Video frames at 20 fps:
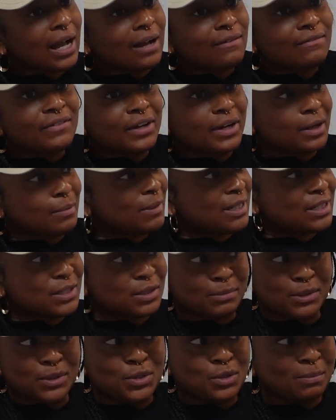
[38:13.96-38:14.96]
I very
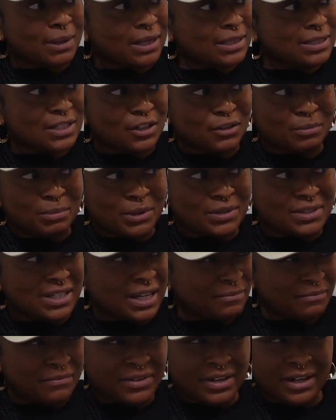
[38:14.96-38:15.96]
much am a to myself
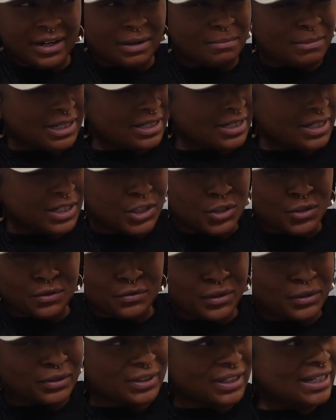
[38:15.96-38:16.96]
person. I'm very much an
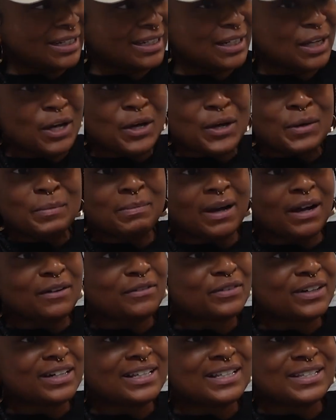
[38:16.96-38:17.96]
introvert. Like my
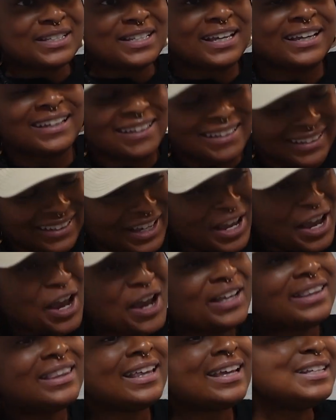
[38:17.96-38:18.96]
friends,
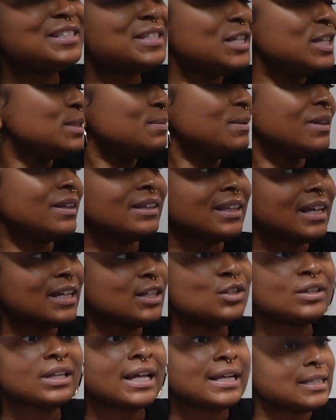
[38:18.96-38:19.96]
they tease me. They're
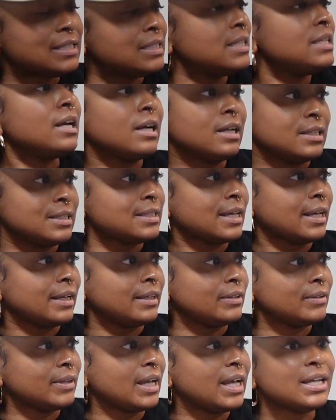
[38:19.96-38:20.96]
like, you're like
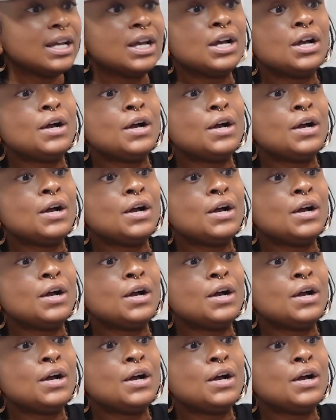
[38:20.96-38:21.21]
Beyonce, okay?